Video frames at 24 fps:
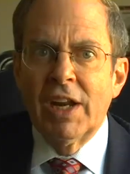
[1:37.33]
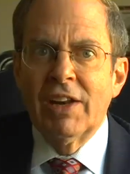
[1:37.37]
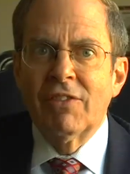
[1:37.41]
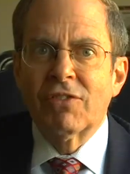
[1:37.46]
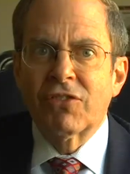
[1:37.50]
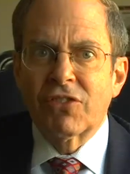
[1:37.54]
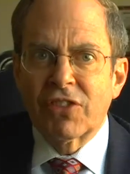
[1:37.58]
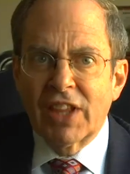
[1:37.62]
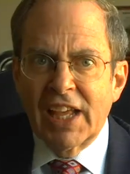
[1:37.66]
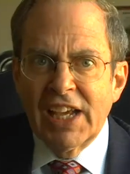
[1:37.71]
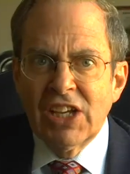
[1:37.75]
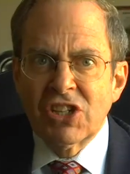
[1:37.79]
When
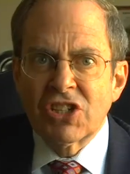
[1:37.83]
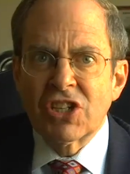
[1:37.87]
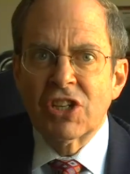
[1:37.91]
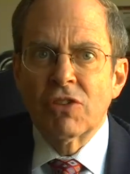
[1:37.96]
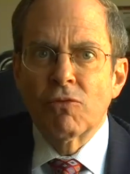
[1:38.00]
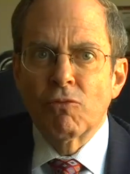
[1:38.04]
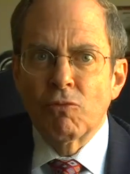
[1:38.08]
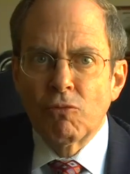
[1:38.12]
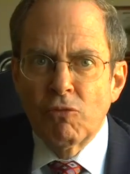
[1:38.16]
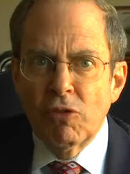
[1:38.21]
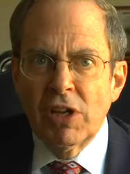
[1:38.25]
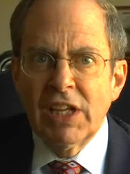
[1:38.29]

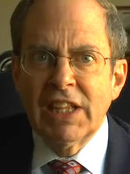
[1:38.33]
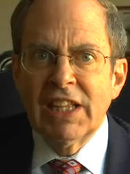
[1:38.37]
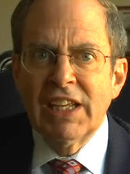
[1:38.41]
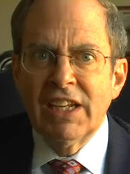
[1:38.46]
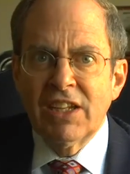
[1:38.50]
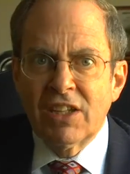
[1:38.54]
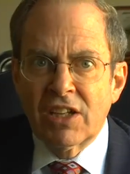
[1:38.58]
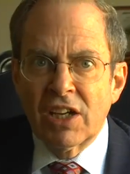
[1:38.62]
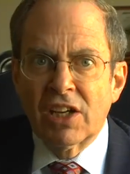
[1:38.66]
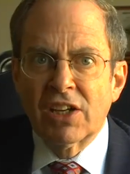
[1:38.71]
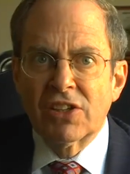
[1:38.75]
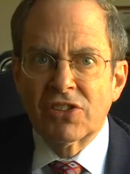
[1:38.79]
inflation
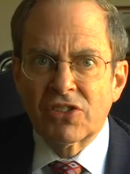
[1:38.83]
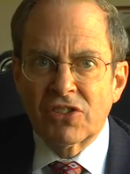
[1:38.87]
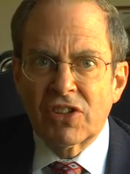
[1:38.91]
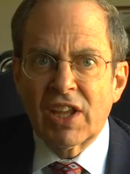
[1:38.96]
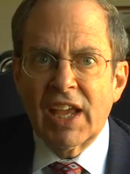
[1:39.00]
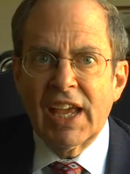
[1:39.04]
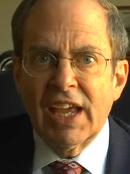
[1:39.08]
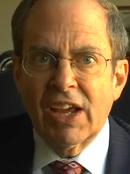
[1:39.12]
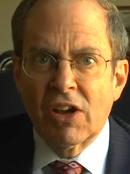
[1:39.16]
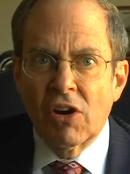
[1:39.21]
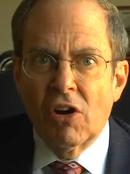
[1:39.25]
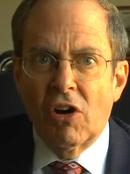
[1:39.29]
really does
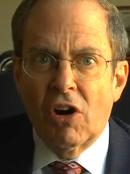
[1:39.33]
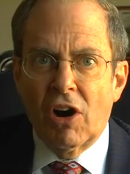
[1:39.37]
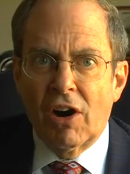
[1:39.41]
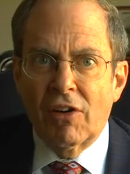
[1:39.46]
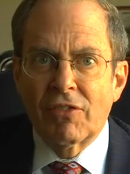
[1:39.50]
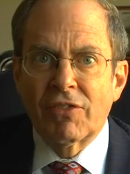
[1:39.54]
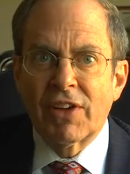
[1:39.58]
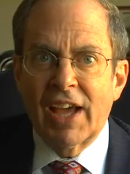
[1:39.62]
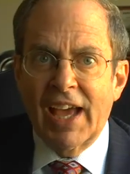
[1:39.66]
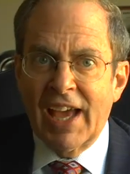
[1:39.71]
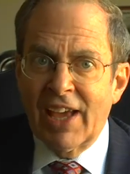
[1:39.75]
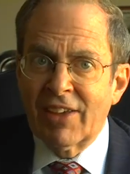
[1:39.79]
take
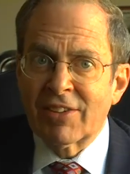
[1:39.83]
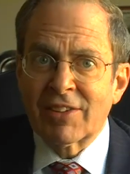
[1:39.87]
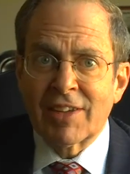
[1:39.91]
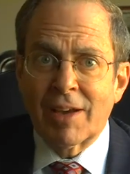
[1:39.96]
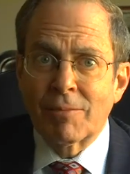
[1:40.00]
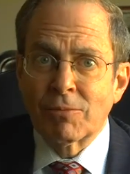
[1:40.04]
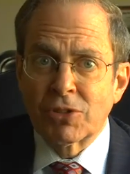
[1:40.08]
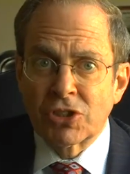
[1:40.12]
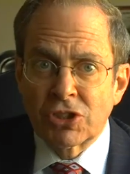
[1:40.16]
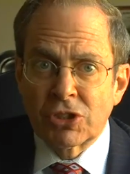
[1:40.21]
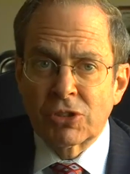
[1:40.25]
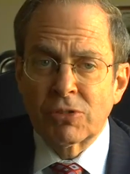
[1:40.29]
off, as
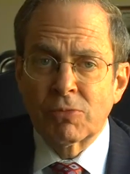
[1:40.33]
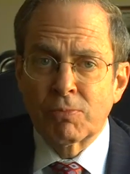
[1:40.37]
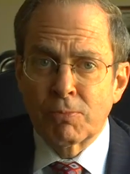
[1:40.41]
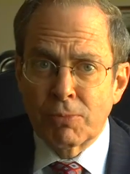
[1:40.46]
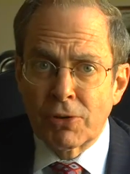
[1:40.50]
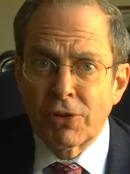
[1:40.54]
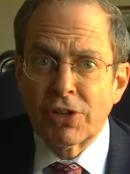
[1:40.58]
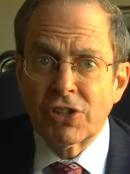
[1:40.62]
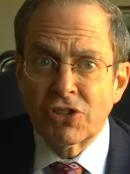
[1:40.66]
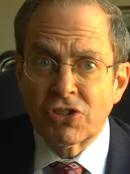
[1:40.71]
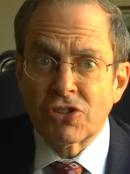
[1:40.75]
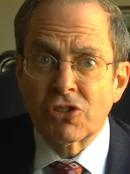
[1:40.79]
I'm
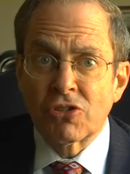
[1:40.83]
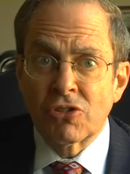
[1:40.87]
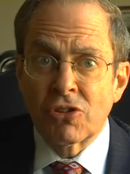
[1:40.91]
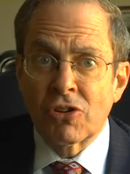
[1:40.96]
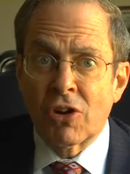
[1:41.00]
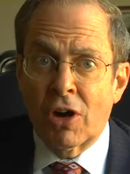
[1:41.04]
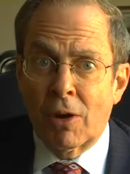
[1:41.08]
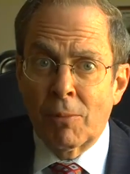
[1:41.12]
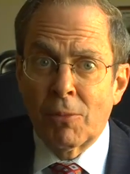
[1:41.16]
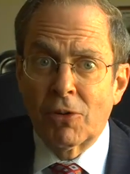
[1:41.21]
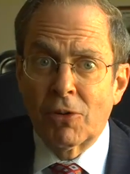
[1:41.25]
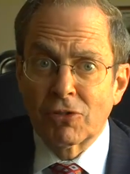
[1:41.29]
pretty
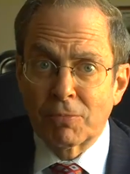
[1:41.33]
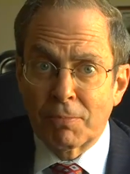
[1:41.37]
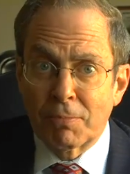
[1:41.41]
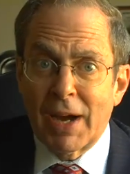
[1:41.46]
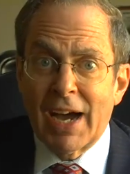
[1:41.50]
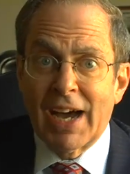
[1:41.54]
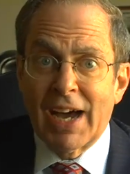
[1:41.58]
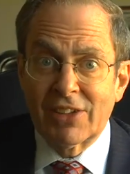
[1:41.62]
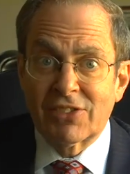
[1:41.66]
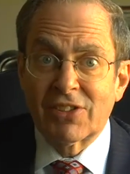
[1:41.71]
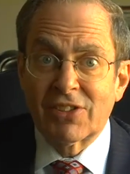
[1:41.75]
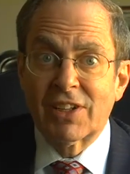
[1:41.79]
sure, almost
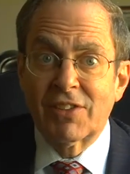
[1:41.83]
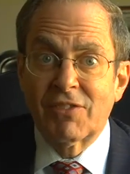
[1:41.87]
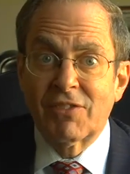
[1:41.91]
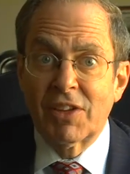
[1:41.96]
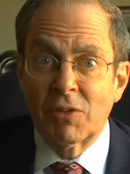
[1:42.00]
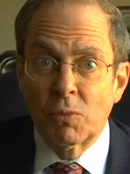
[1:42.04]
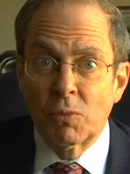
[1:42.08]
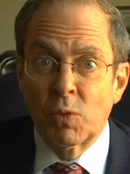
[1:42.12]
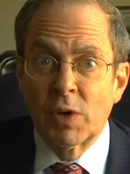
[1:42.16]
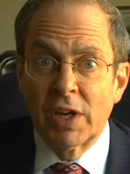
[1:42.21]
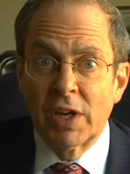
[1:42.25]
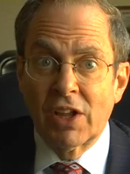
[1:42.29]
positive
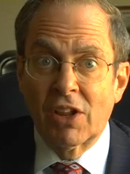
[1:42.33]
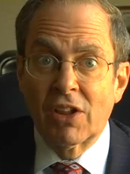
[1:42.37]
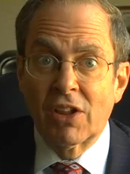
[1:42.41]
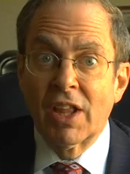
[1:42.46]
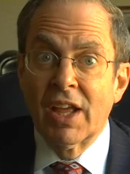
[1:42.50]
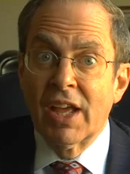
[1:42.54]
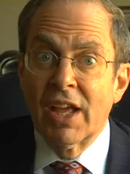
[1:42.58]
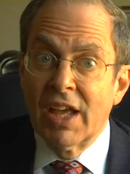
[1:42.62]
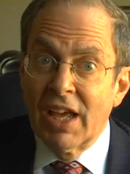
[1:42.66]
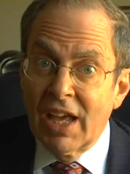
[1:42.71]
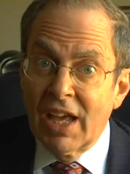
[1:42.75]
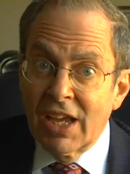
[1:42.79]
it
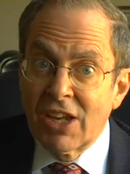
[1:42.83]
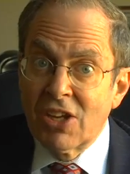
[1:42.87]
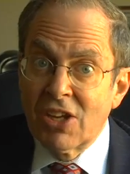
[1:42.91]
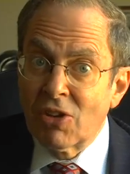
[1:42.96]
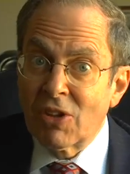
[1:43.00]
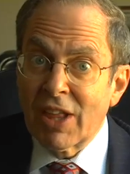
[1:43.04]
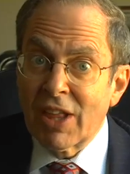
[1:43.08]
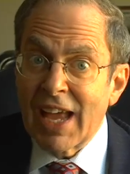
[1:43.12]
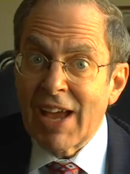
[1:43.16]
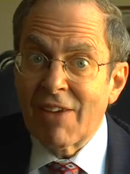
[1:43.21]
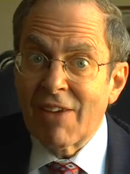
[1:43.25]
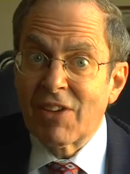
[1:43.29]
will,
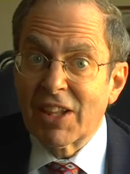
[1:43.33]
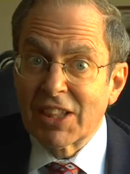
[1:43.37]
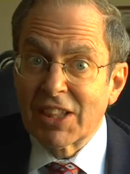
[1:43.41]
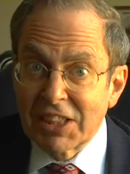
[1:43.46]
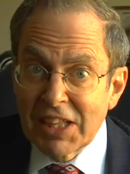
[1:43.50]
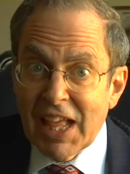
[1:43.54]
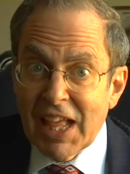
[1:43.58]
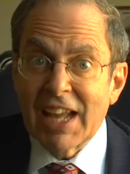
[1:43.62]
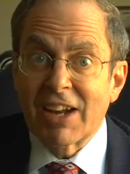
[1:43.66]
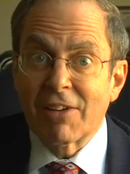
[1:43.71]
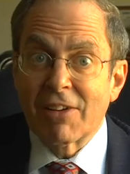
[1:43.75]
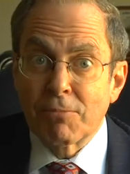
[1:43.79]
you'll have a
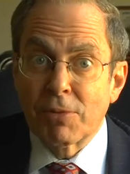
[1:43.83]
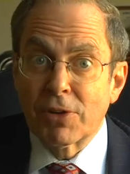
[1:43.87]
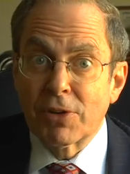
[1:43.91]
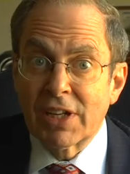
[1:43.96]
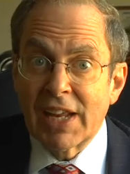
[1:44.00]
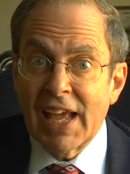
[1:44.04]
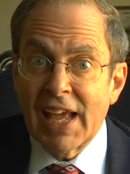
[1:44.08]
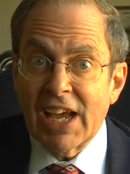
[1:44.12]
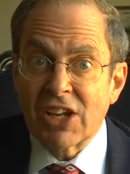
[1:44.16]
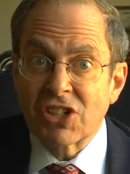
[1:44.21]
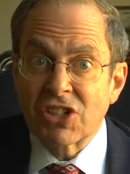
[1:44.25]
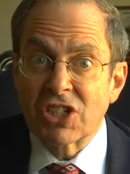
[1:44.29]
lot of
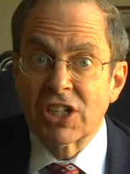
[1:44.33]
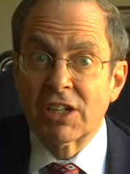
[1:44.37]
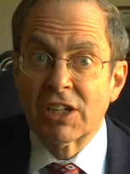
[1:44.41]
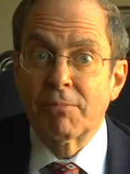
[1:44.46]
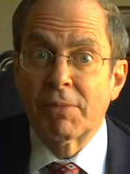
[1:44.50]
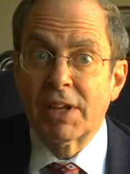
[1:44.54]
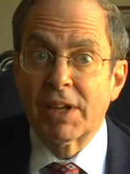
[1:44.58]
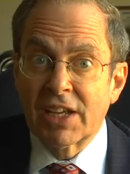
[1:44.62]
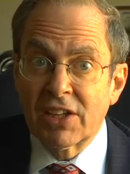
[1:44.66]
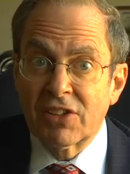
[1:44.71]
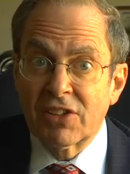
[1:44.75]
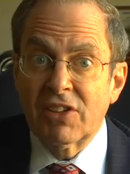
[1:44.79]
protection,
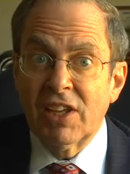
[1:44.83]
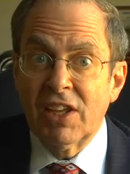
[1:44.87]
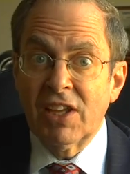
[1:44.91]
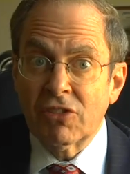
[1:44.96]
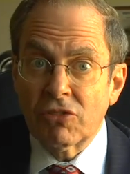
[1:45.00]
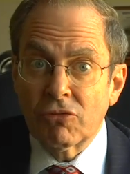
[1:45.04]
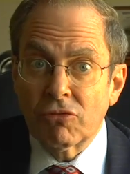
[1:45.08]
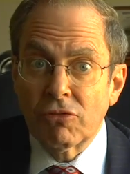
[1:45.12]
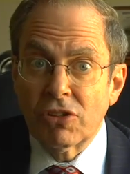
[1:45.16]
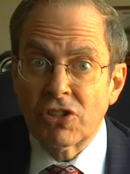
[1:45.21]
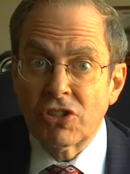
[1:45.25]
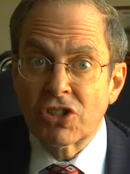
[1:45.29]
because
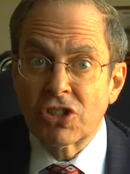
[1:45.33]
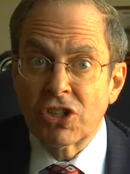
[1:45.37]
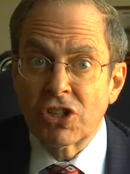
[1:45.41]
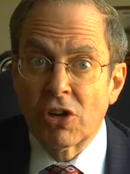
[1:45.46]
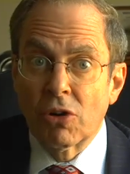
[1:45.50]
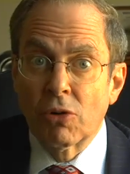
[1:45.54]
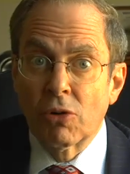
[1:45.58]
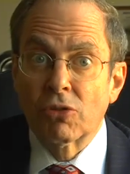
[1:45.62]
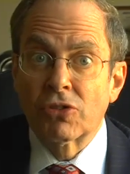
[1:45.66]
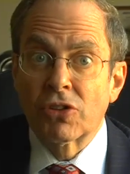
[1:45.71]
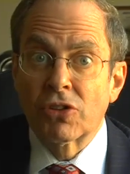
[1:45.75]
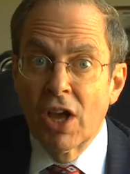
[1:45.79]
history
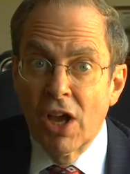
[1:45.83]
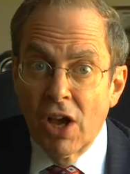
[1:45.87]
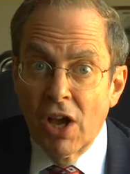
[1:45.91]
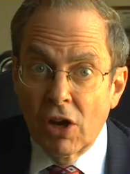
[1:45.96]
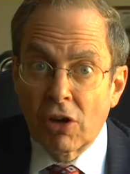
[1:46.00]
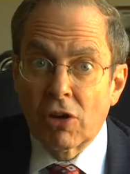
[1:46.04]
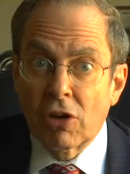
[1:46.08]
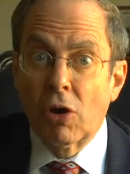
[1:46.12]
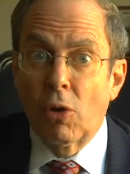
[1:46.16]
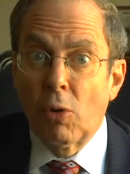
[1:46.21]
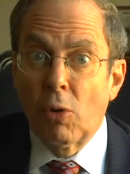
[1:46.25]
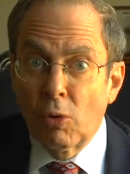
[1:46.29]
shows
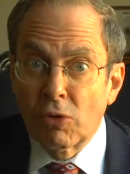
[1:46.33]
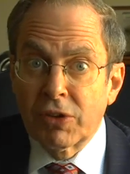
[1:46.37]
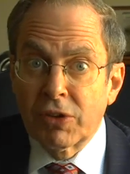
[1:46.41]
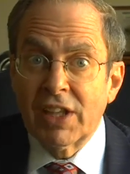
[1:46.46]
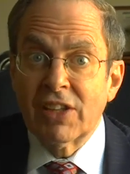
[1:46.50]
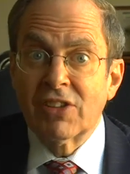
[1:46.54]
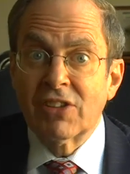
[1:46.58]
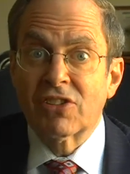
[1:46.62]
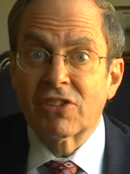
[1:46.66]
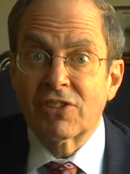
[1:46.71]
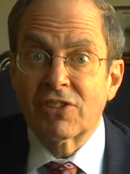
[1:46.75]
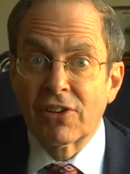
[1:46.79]
gold
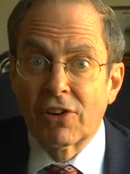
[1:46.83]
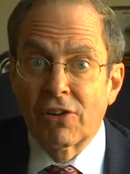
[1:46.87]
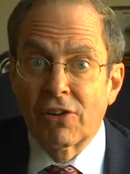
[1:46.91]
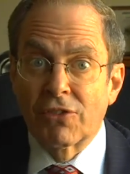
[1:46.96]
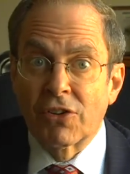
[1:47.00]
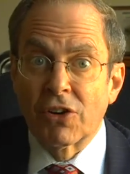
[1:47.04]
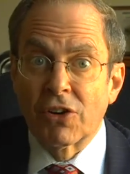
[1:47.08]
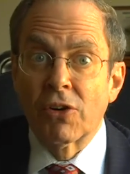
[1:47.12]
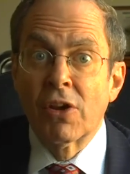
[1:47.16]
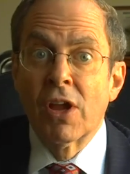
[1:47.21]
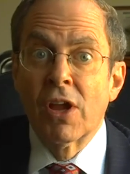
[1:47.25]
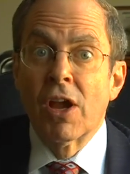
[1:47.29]
and
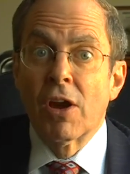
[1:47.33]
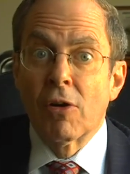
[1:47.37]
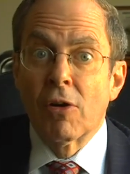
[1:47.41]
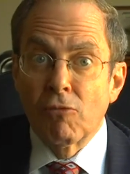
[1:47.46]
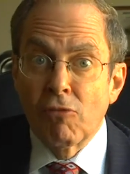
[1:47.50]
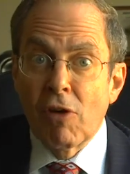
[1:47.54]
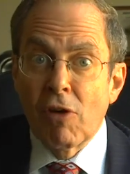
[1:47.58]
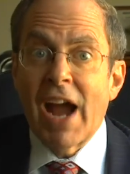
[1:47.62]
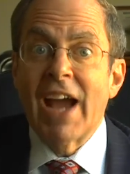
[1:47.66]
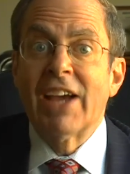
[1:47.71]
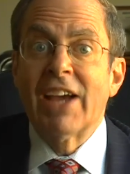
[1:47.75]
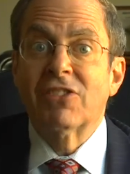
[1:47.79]
silver
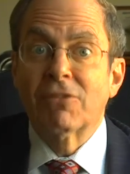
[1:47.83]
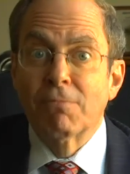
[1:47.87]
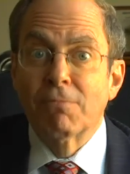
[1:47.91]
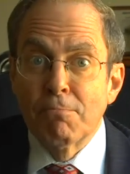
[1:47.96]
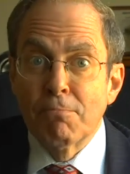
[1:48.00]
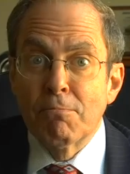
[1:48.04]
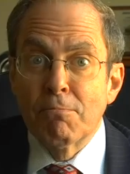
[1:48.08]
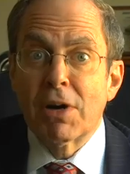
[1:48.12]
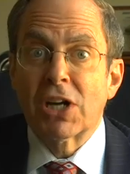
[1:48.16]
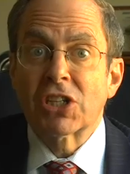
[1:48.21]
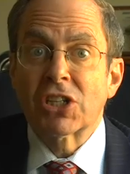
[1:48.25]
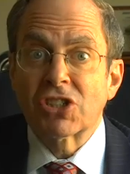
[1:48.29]
rise
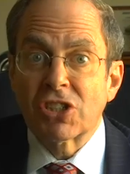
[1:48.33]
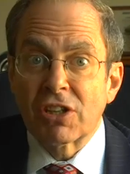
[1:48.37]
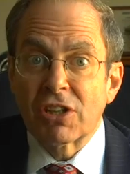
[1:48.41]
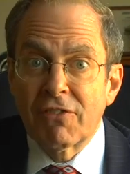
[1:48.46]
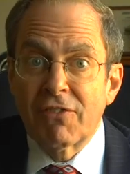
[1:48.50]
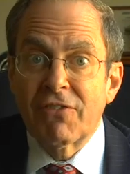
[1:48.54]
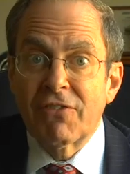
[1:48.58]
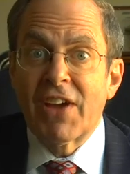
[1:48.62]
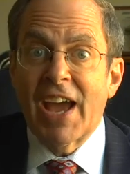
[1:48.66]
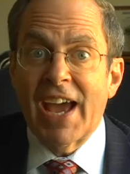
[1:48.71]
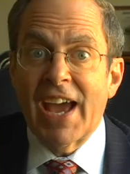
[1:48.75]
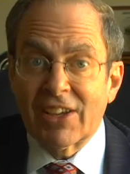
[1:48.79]
much
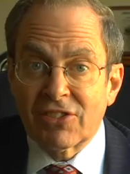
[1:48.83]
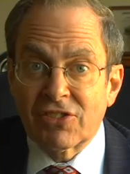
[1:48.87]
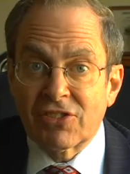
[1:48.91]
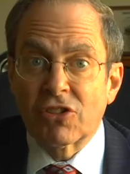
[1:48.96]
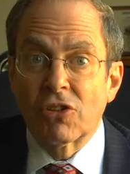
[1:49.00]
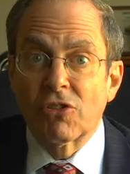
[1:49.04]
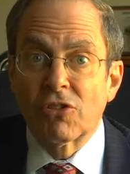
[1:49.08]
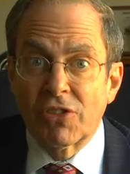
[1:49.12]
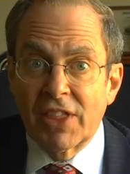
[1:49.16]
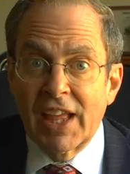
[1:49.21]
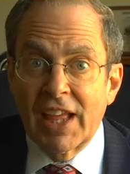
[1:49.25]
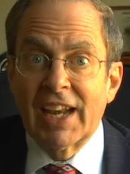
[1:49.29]

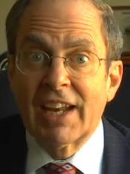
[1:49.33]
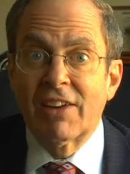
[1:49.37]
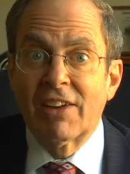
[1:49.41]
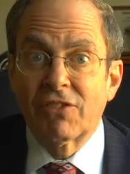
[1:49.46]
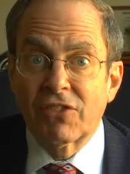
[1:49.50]
faster than